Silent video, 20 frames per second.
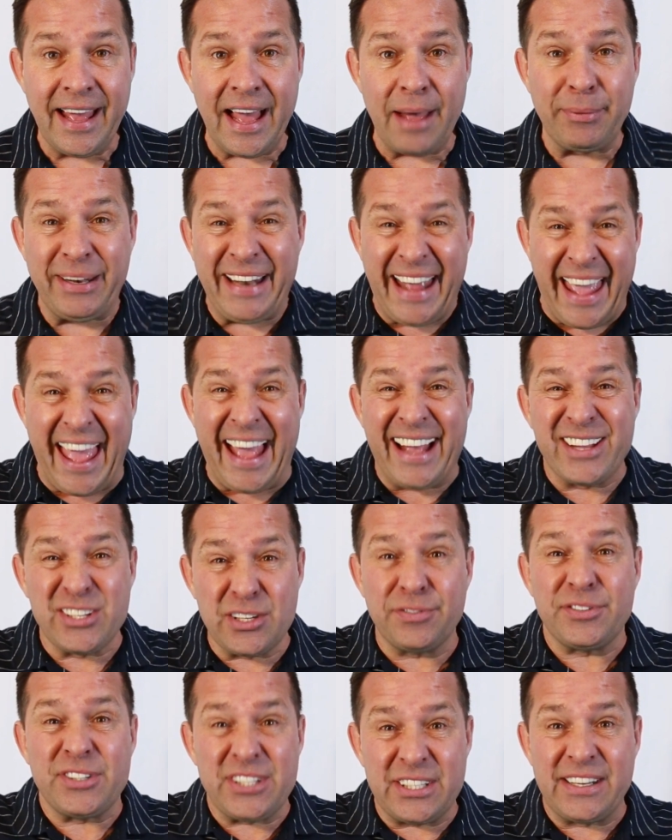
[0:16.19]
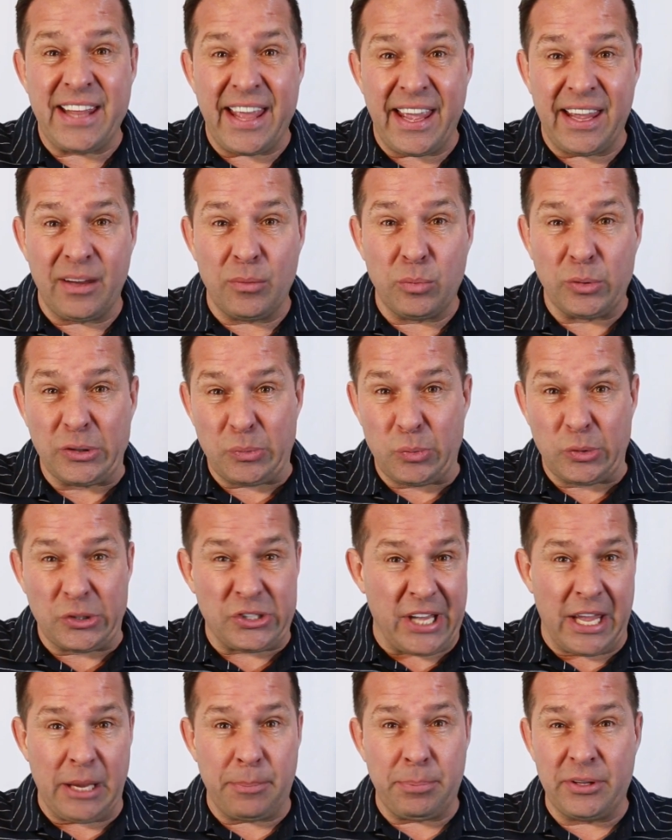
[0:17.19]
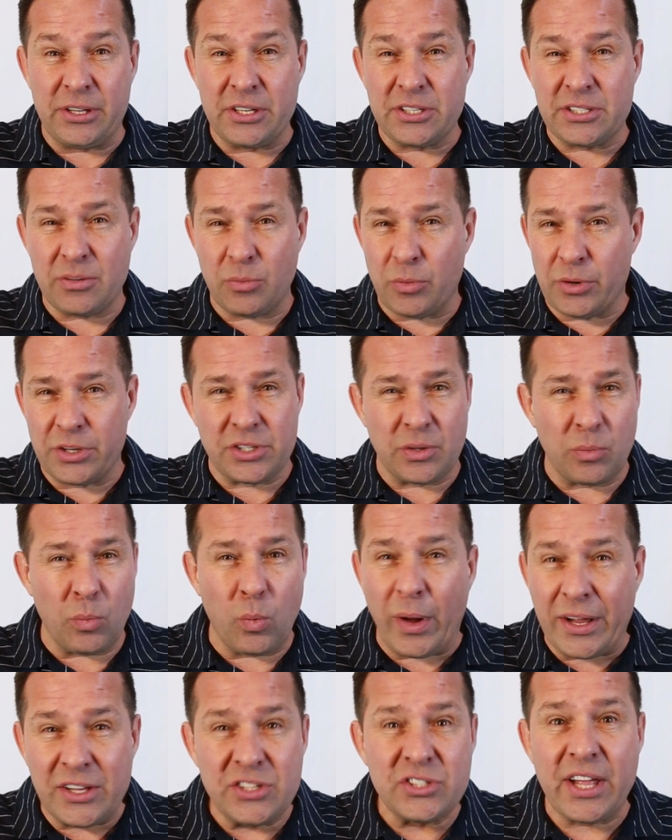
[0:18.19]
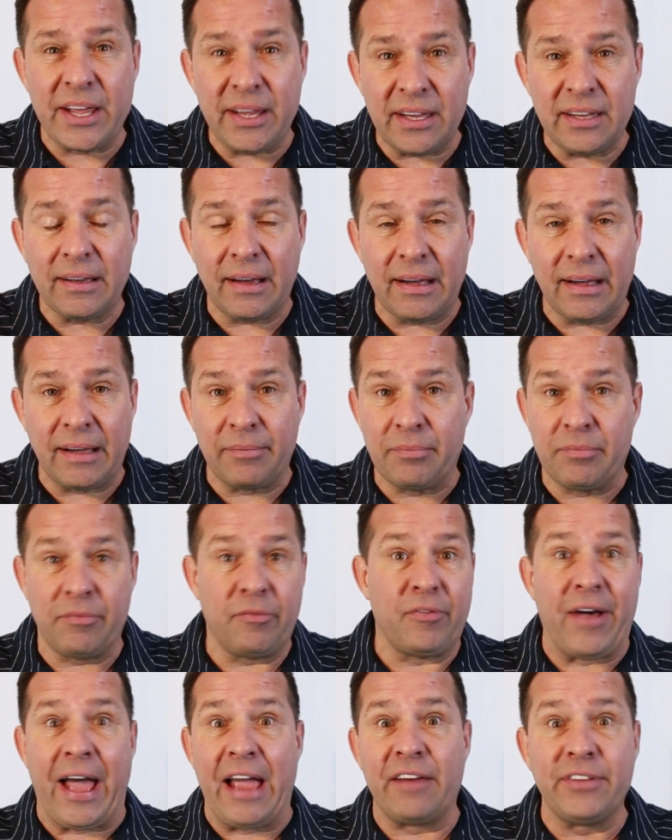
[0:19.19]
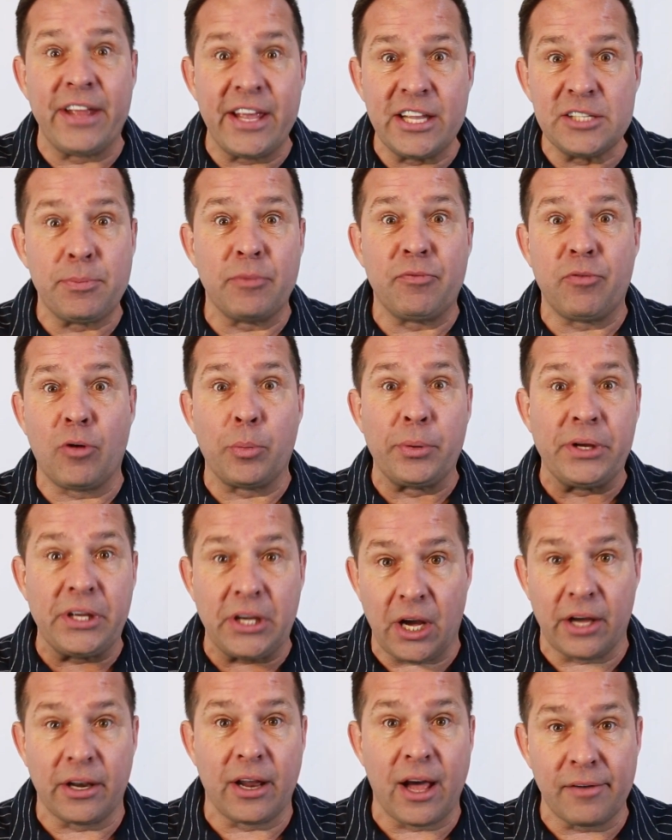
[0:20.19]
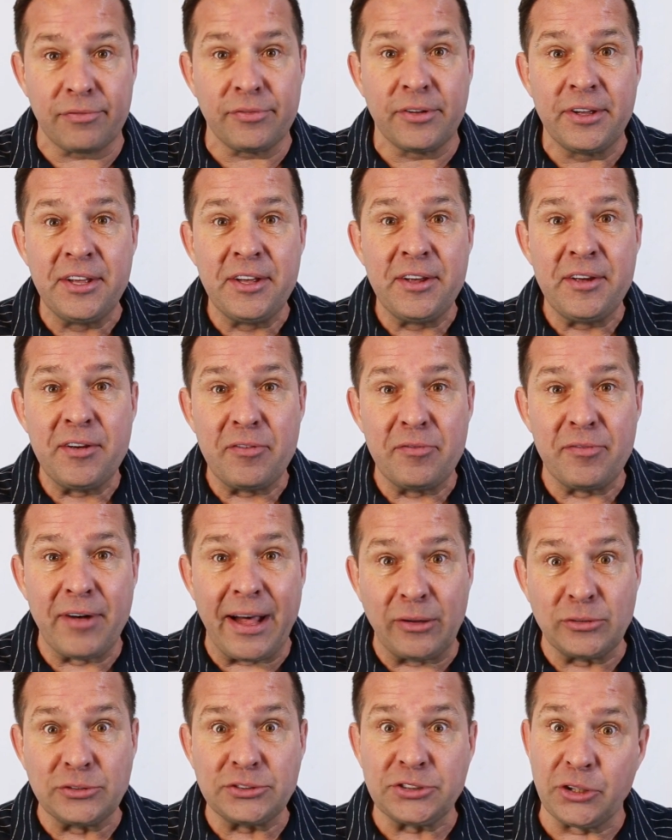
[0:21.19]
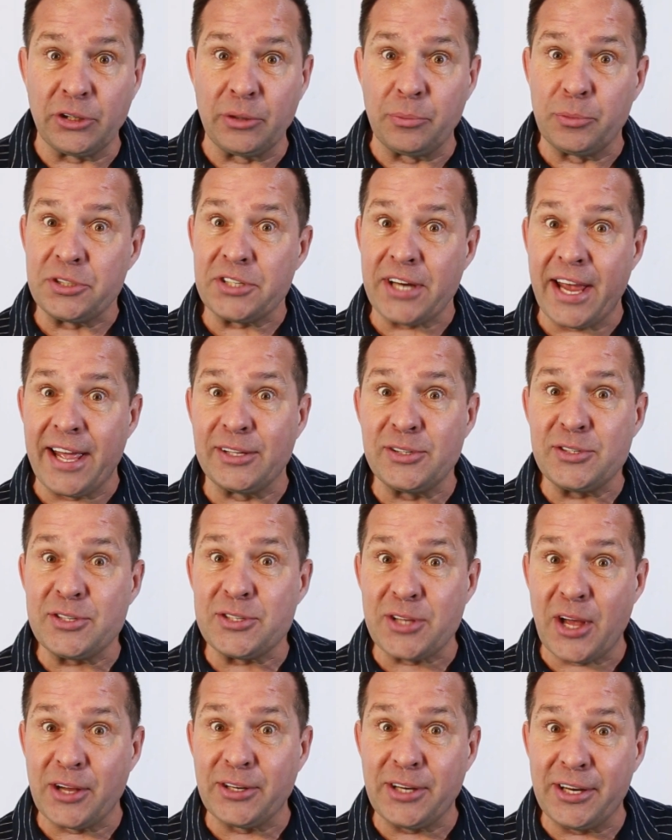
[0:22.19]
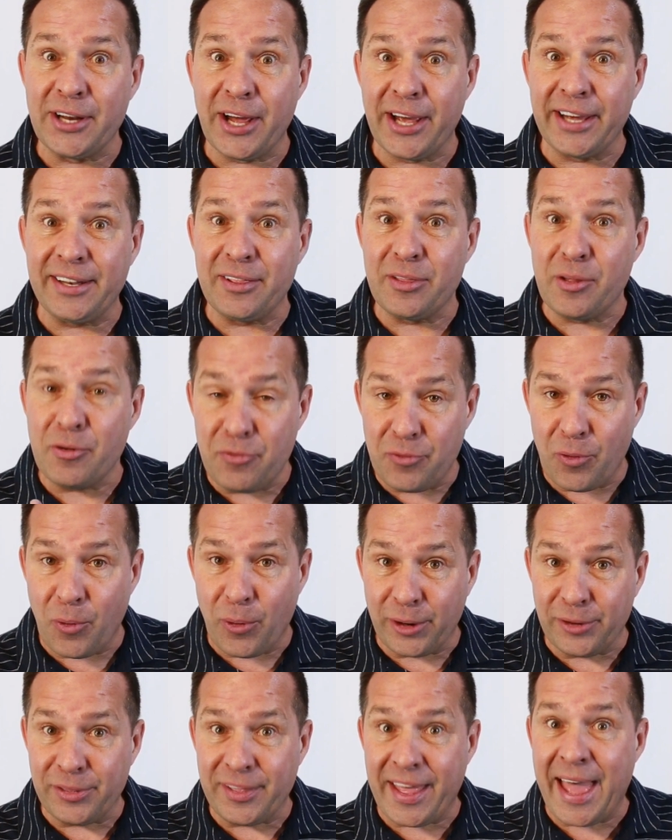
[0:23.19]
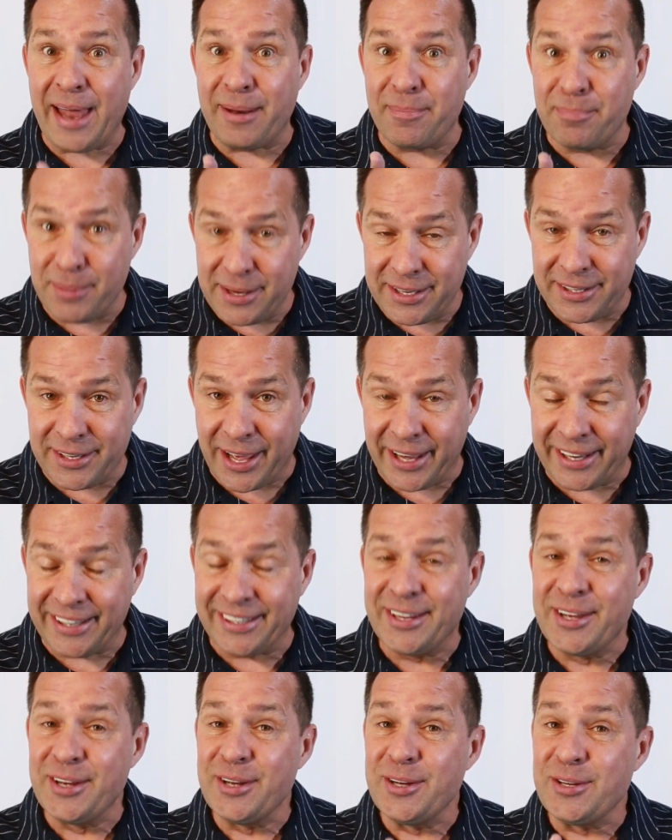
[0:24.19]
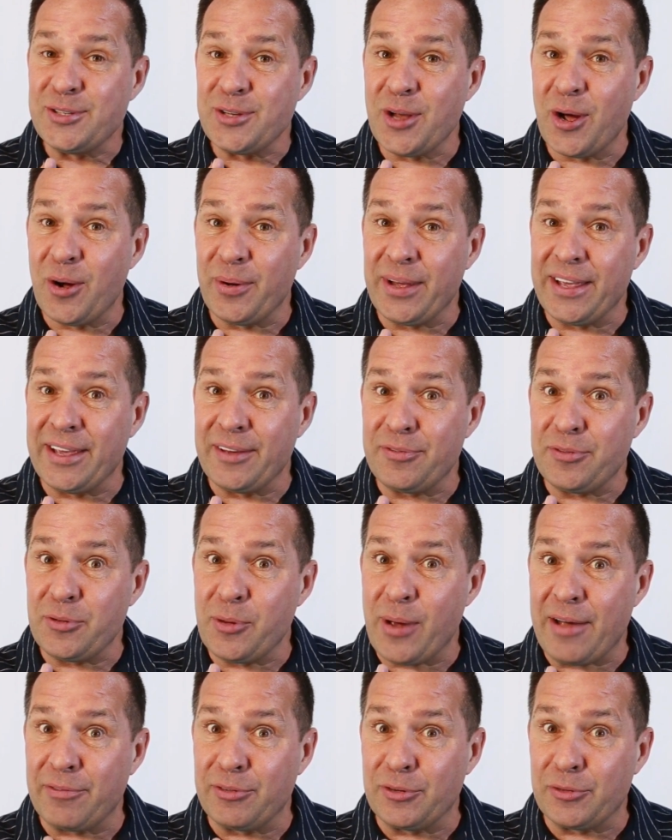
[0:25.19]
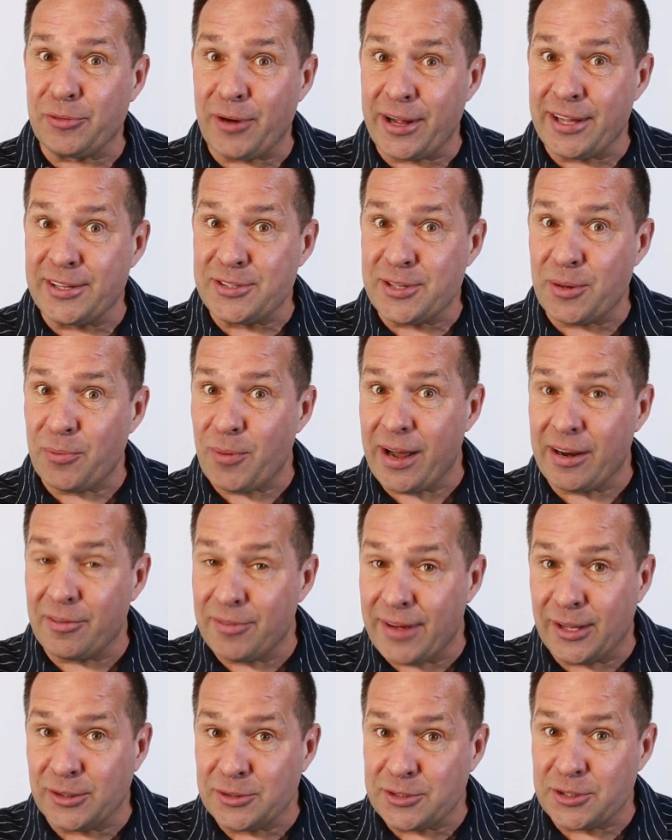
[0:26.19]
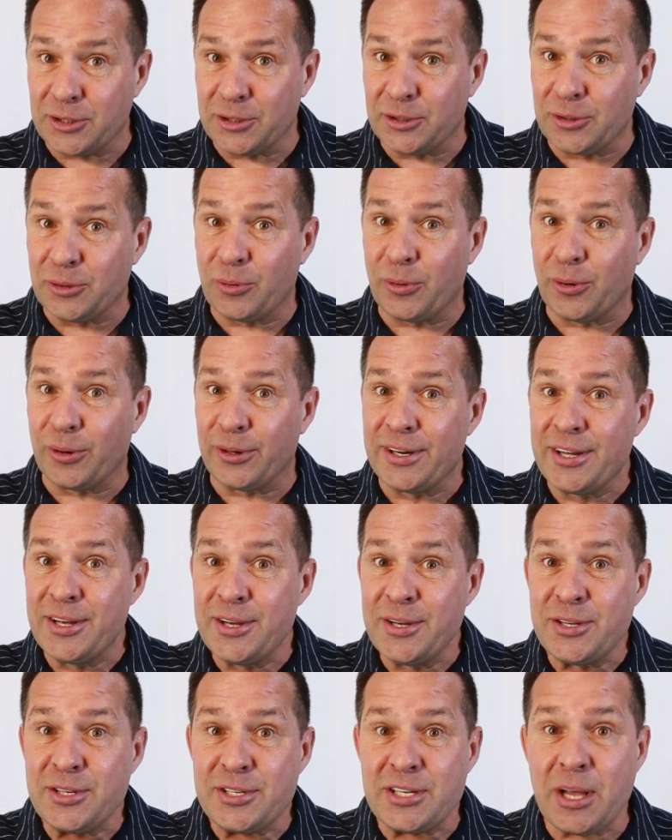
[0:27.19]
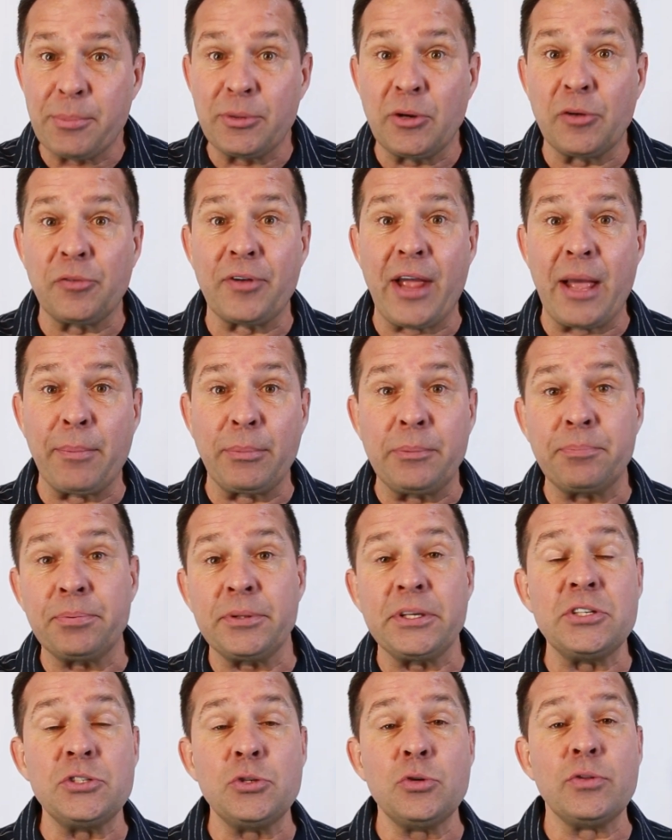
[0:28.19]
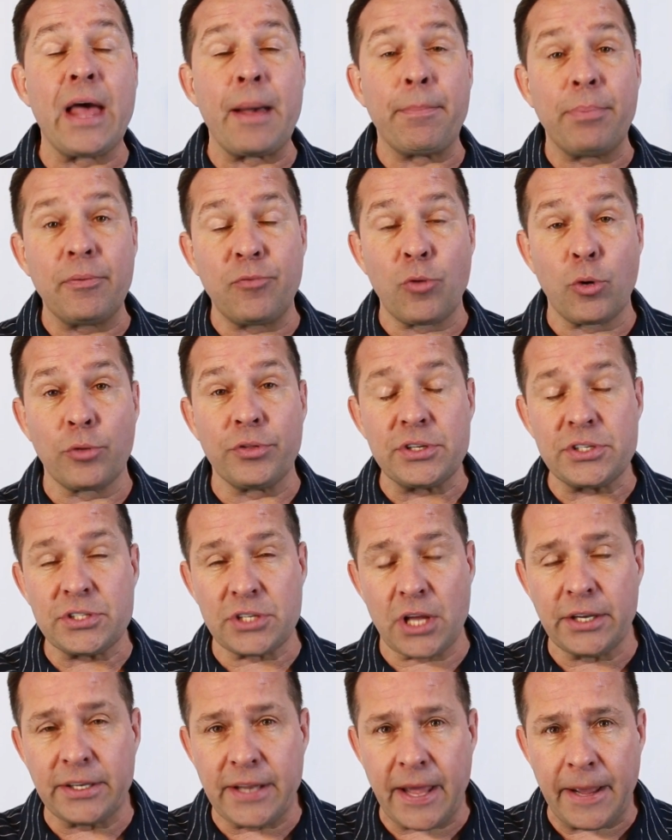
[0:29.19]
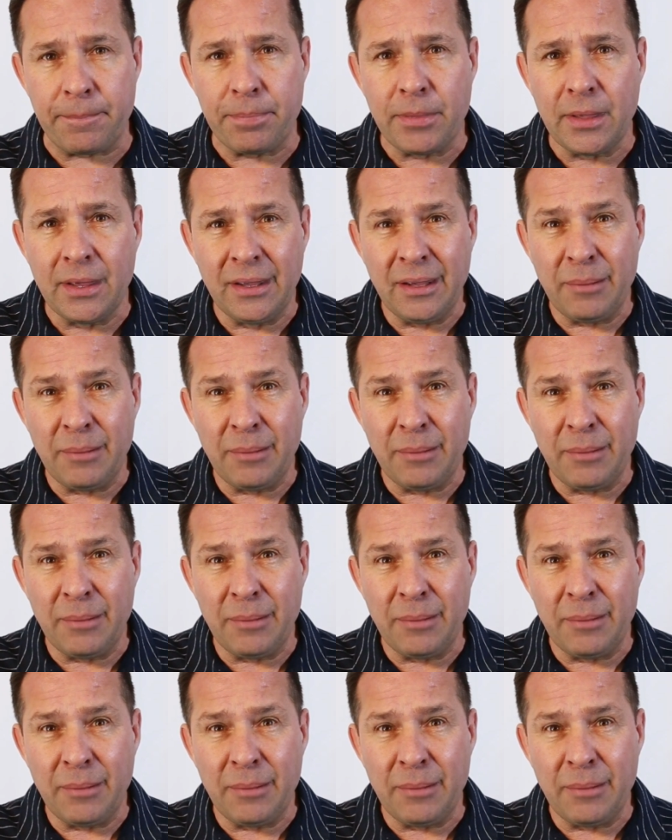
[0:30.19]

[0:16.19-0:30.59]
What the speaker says: I mean, as of today, we're taping this, Wednesday, 5 days before we cut off volunteering, which ends Sunday night, the 4th at midnight. So if you have your friends that want to volunteer or someone in your family, please do that before this Sunday.